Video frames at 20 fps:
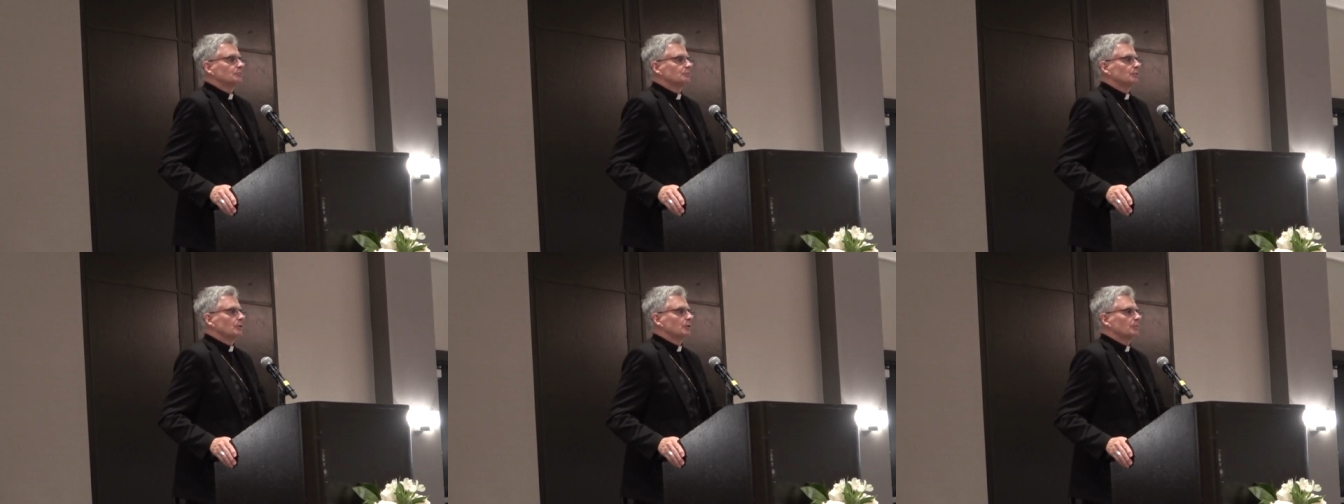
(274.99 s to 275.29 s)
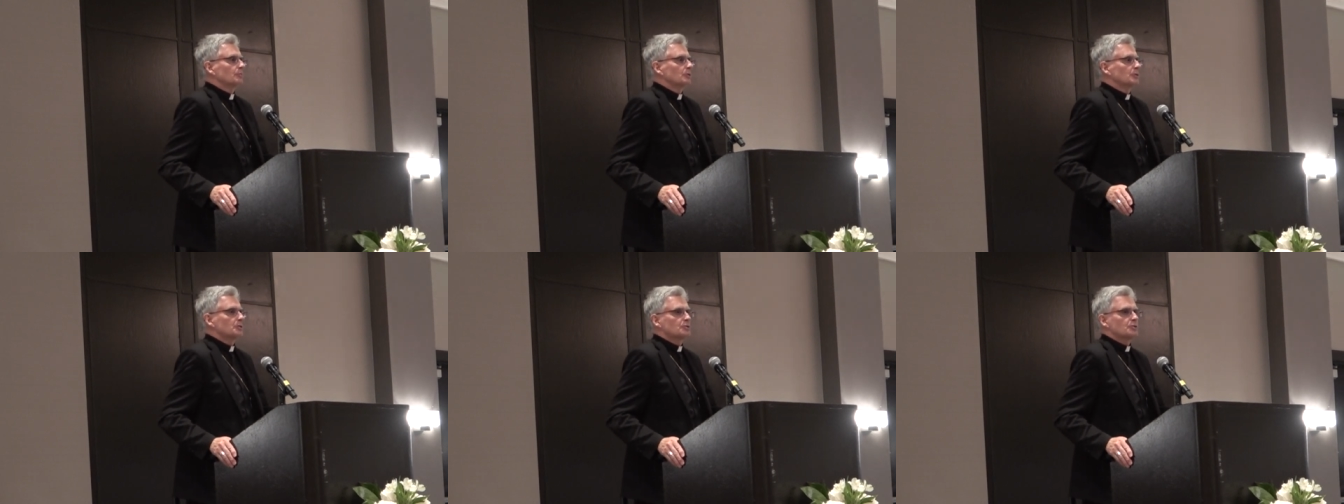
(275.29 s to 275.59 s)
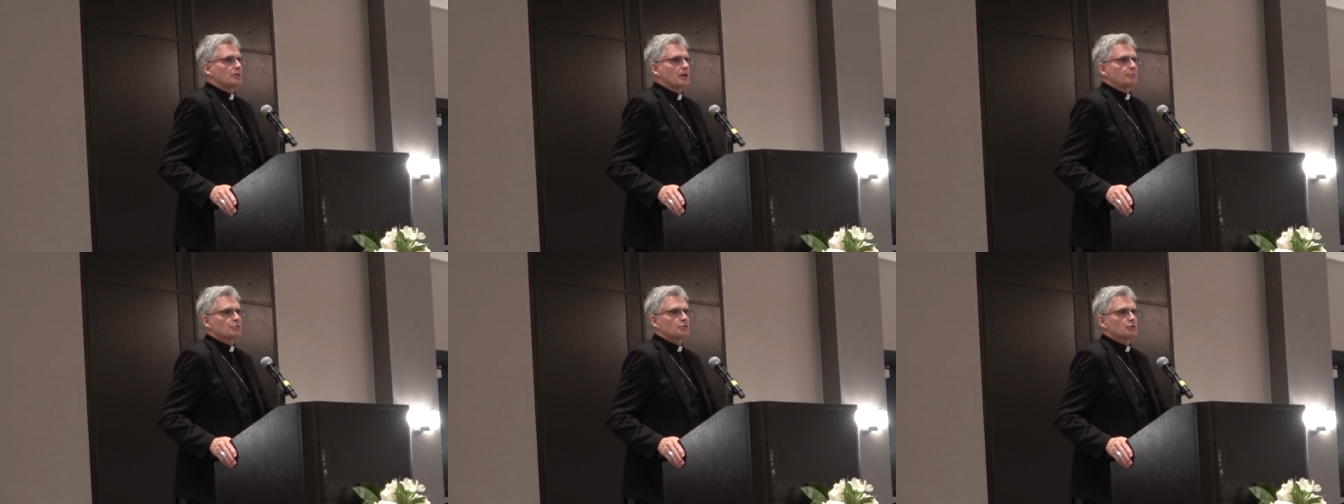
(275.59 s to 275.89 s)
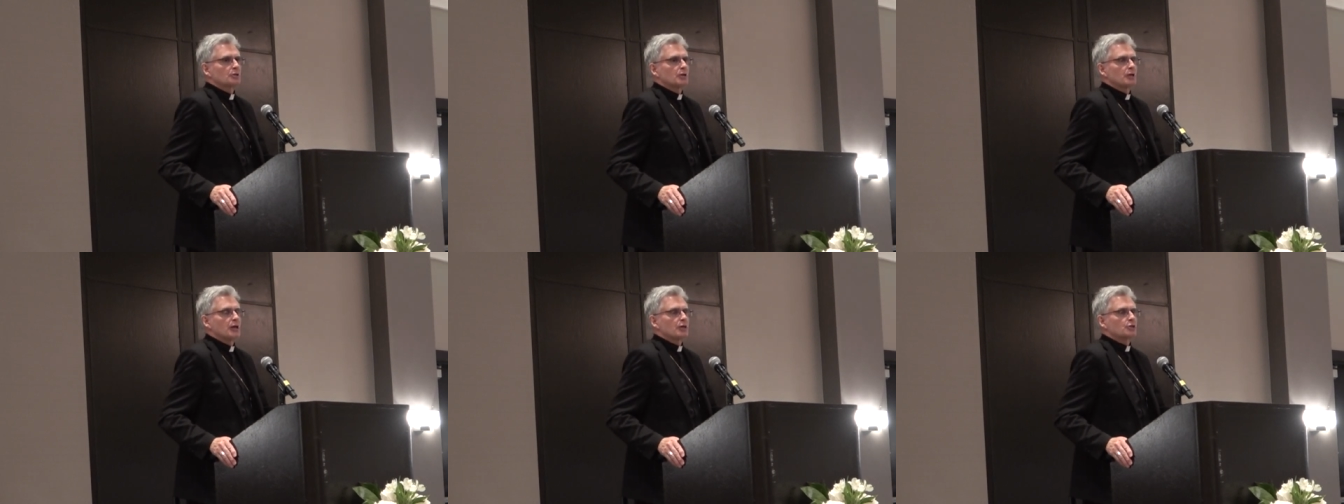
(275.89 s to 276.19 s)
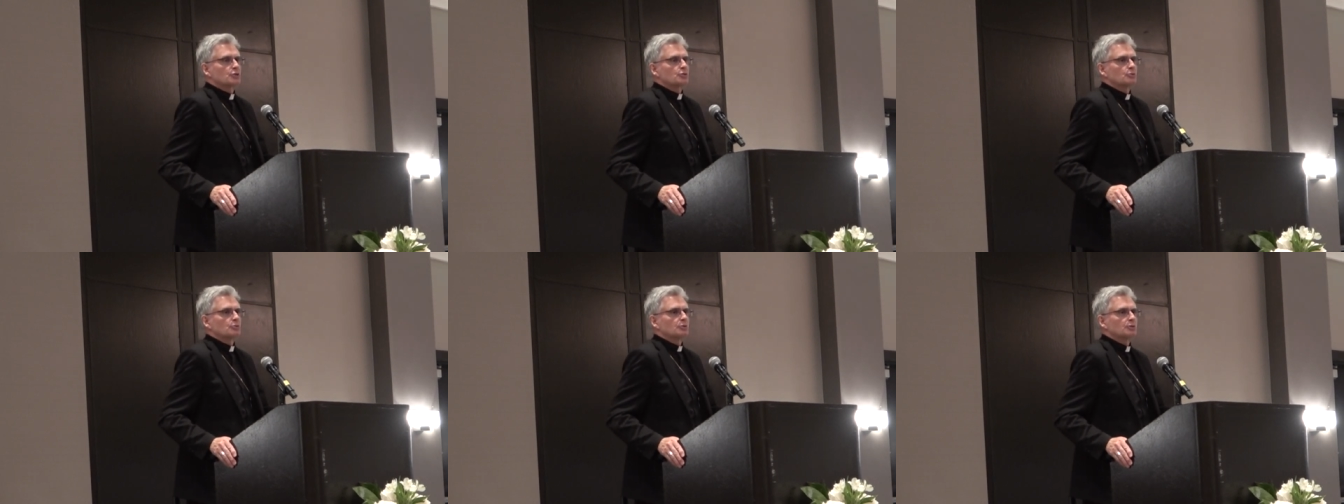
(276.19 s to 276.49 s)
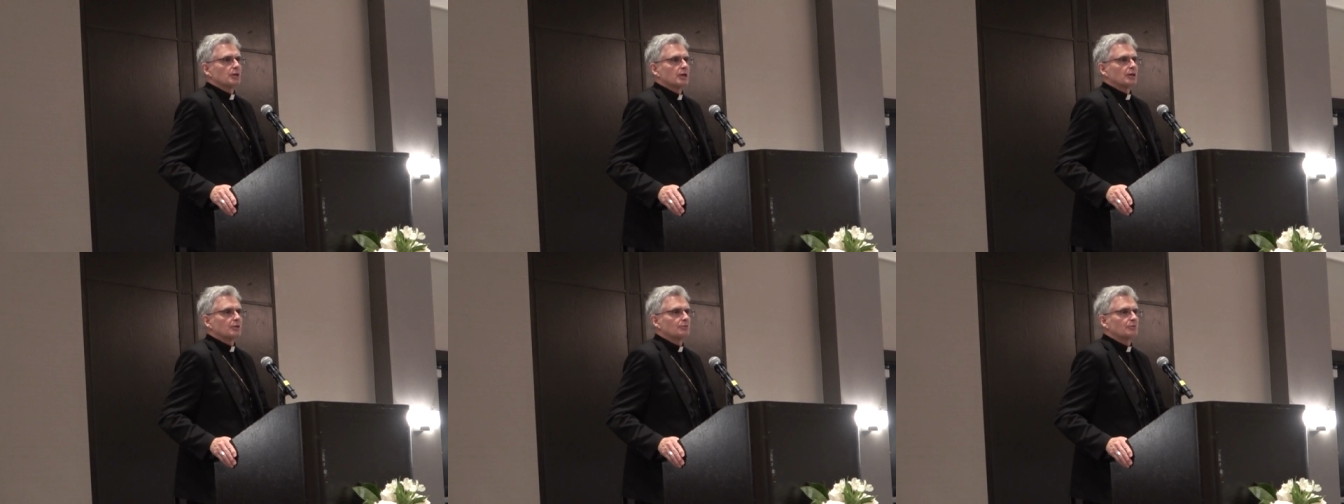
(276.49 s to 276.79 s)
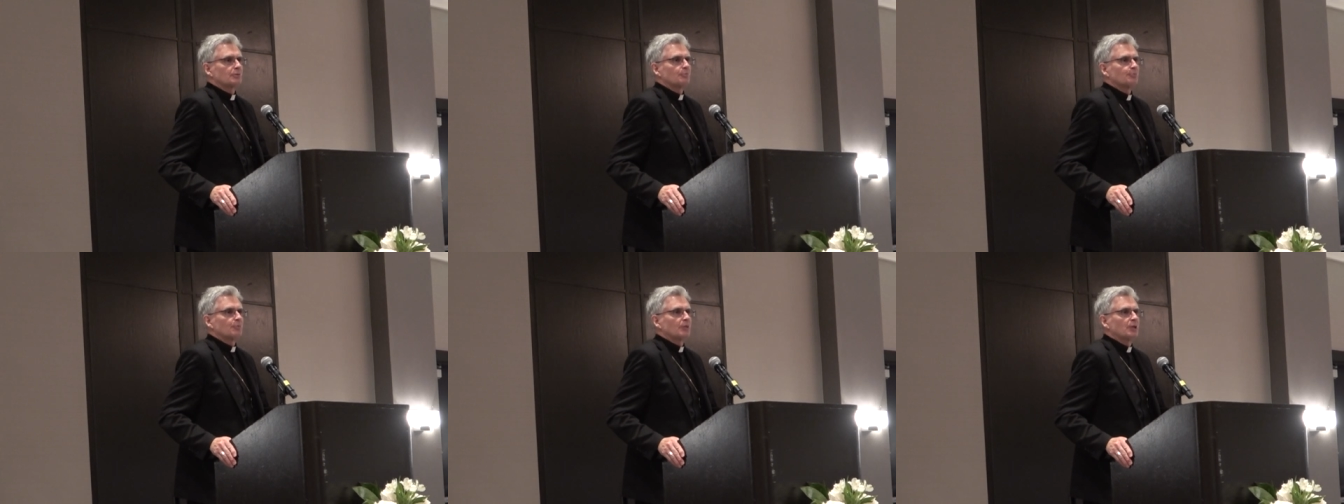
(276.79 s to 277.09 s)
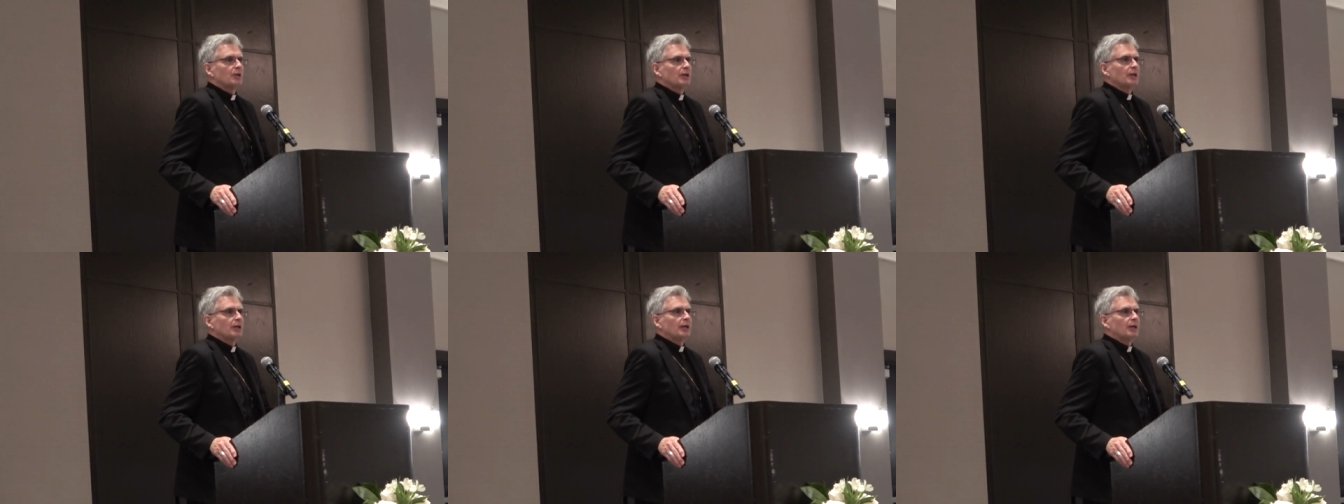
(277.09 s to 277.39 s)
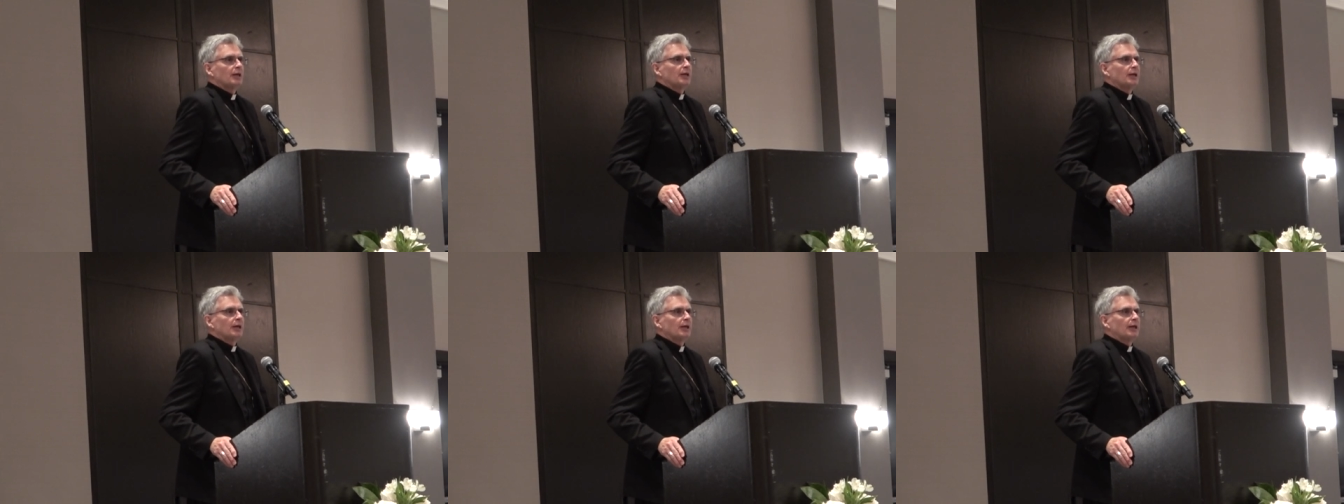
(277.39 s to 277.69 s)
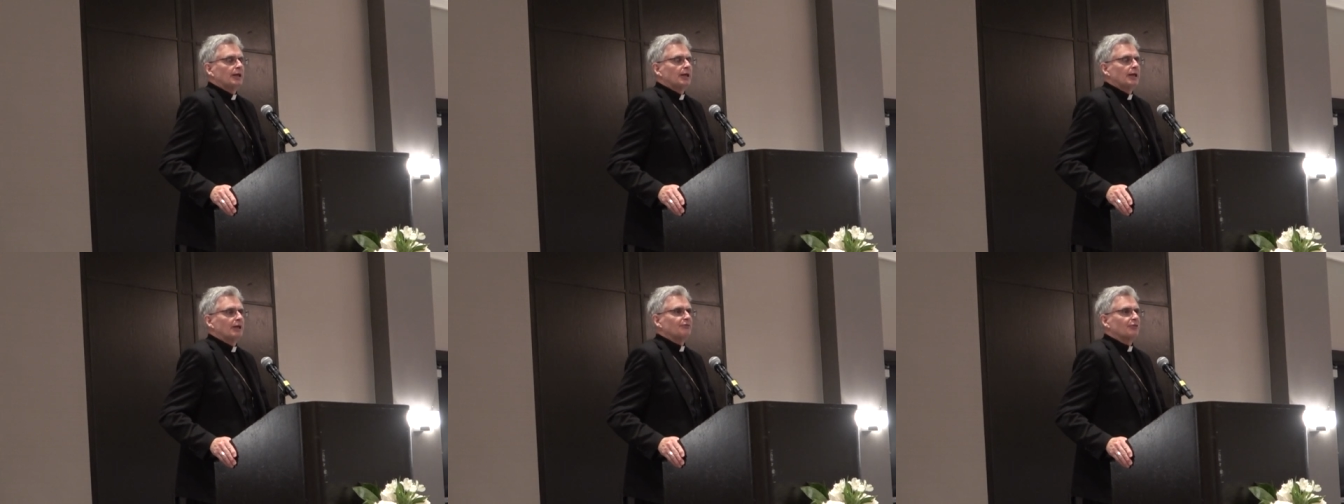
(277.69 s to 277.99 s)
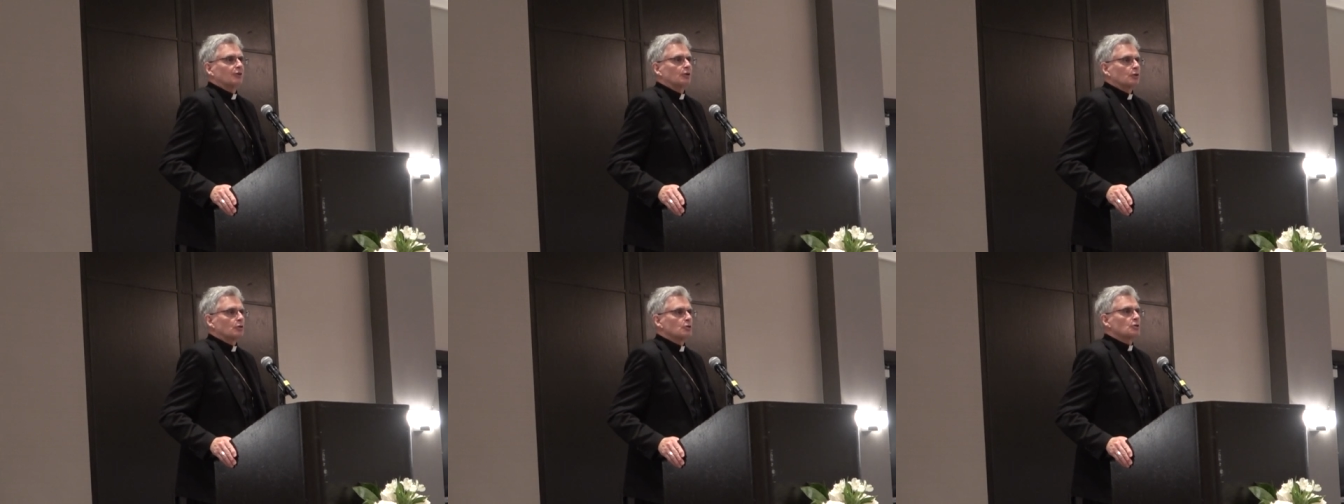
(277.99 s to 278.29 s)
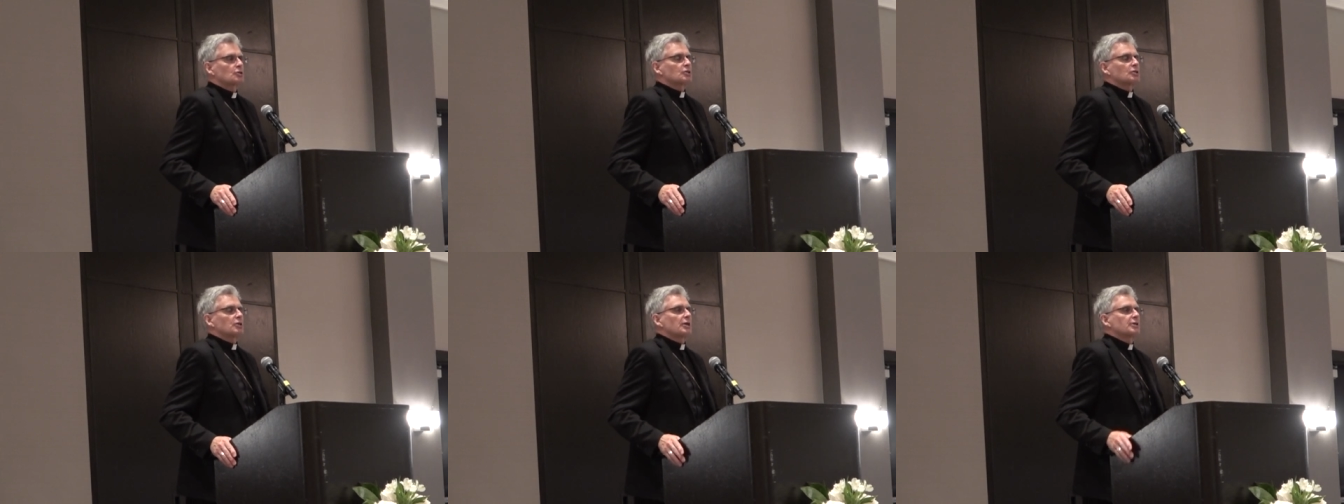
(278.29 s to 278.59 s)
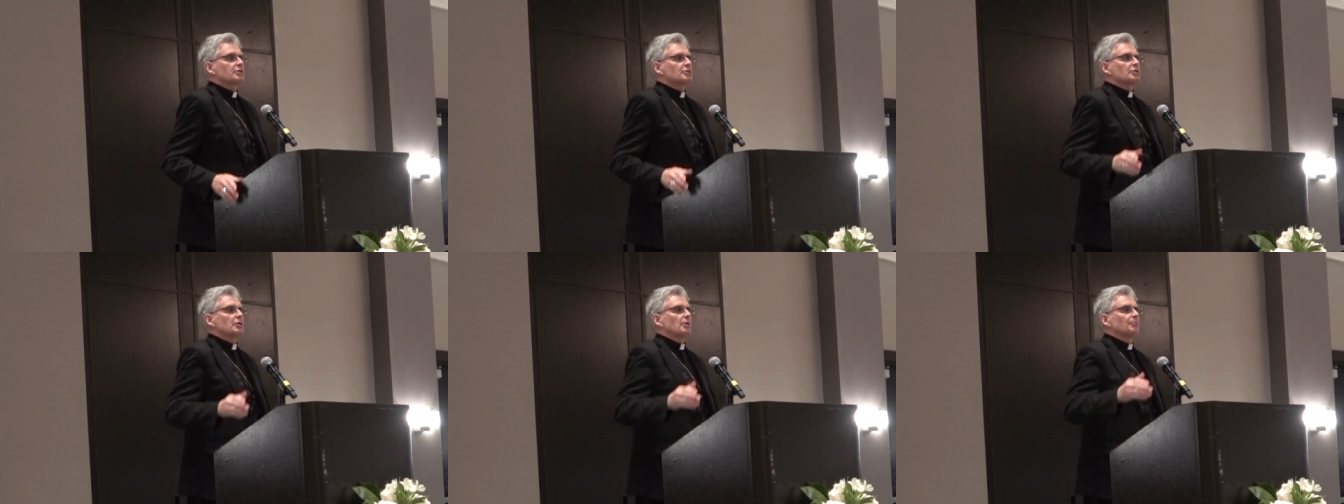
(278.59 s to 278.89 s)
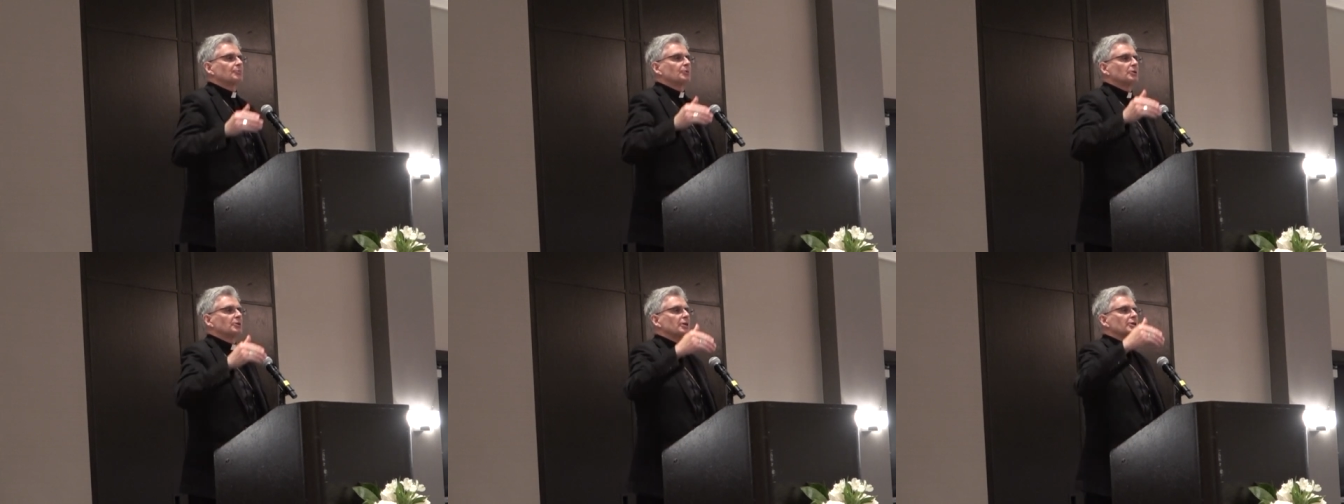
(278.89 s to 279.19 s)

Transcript: from conception to natural death. If it looks like something